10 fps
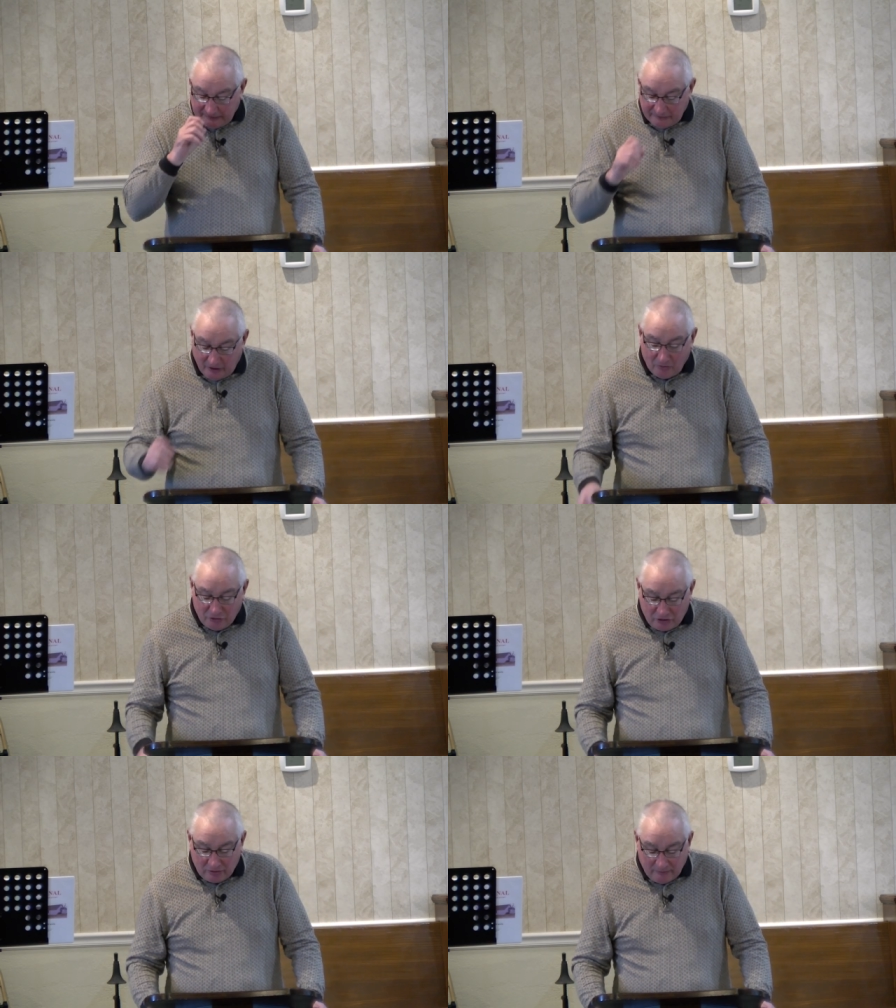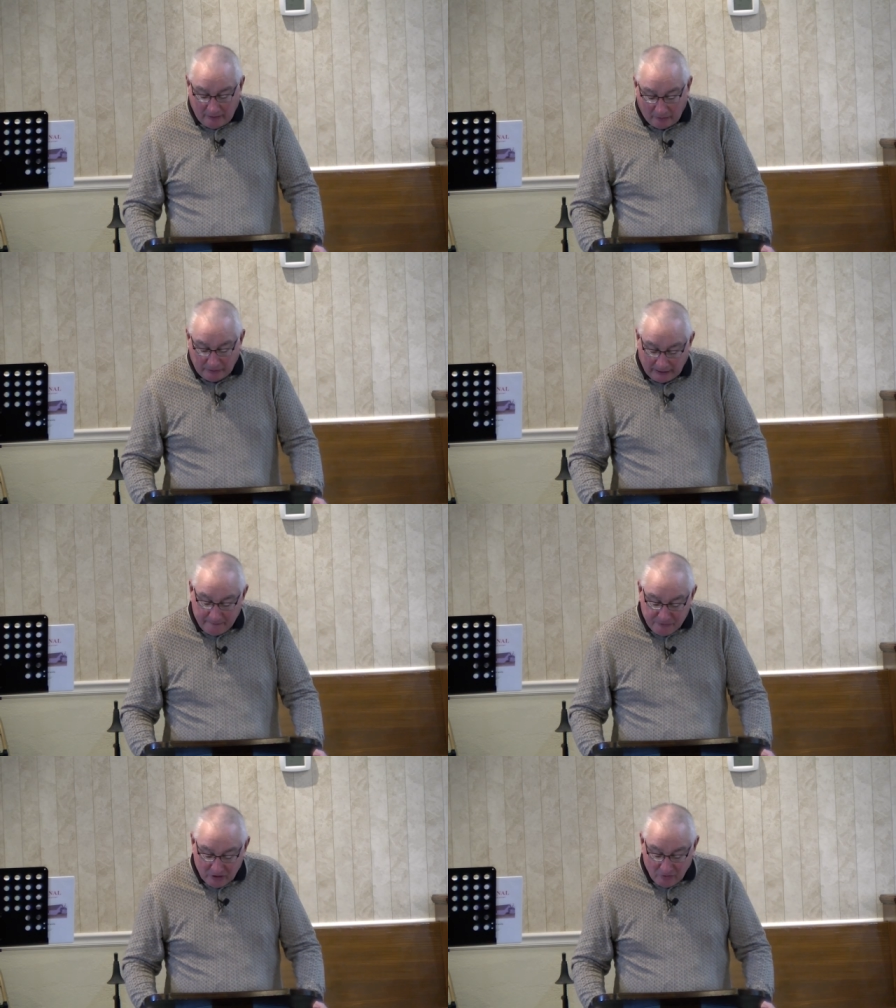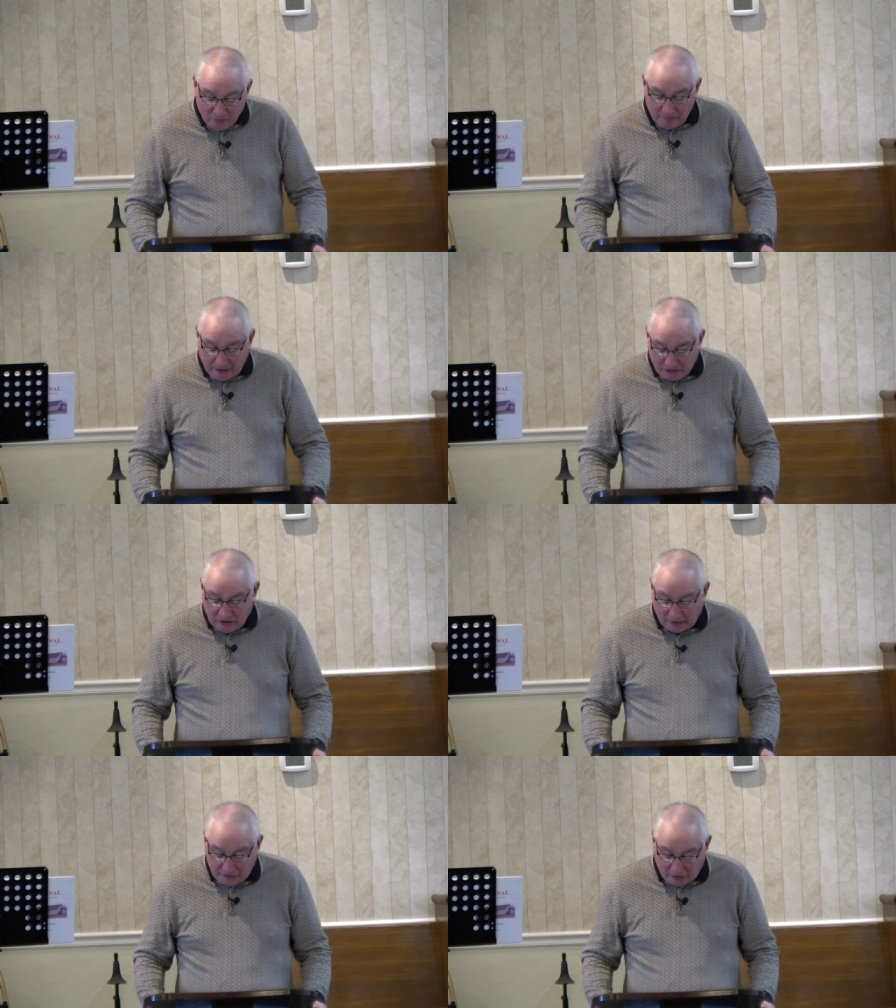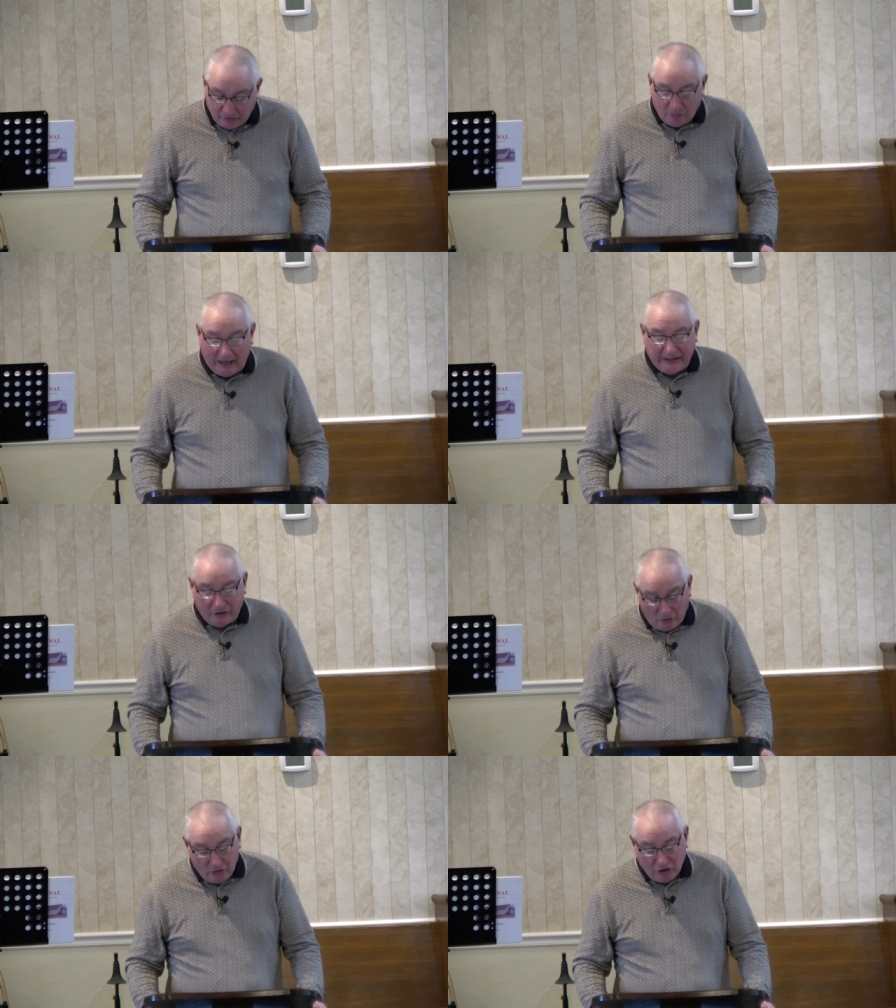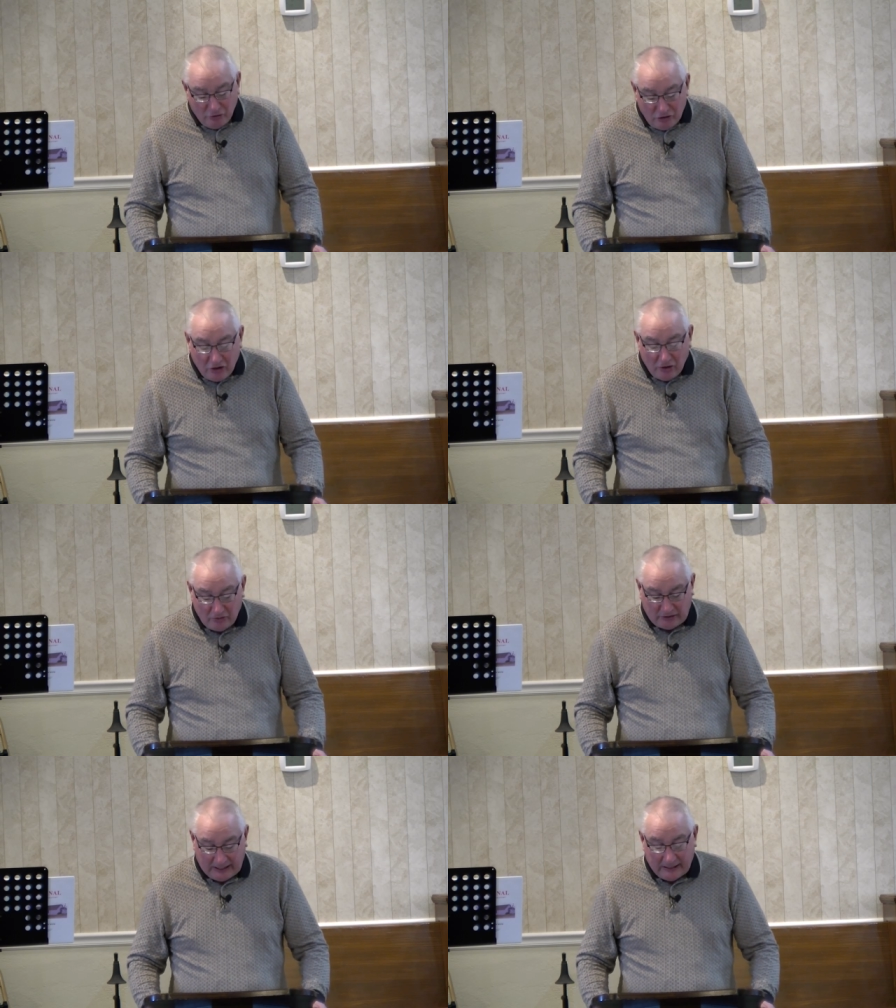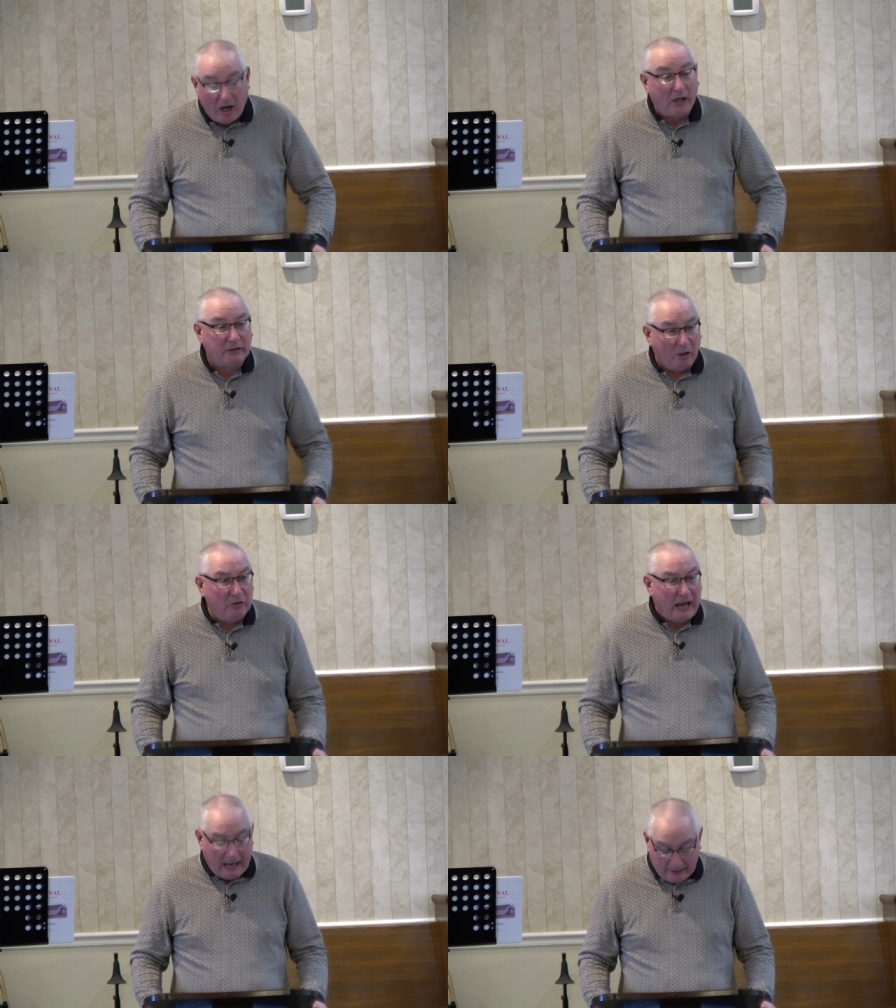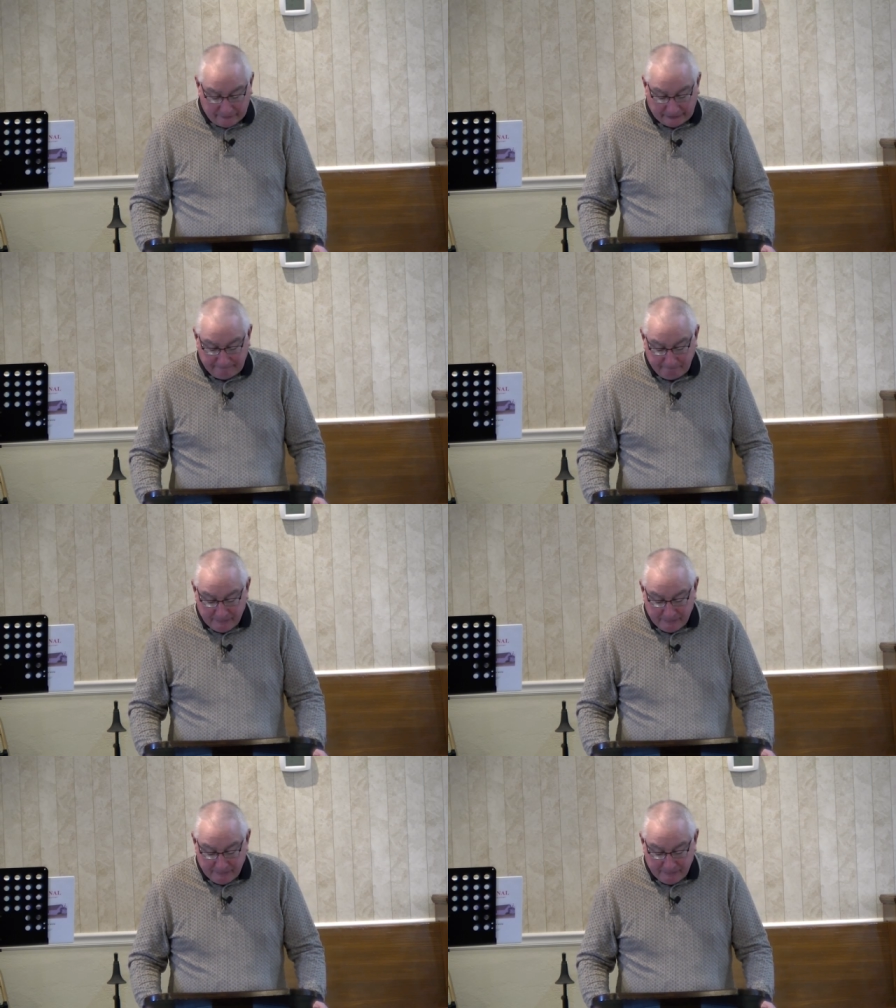those, okay, we must not turn away. Those who do cannot go to heaven.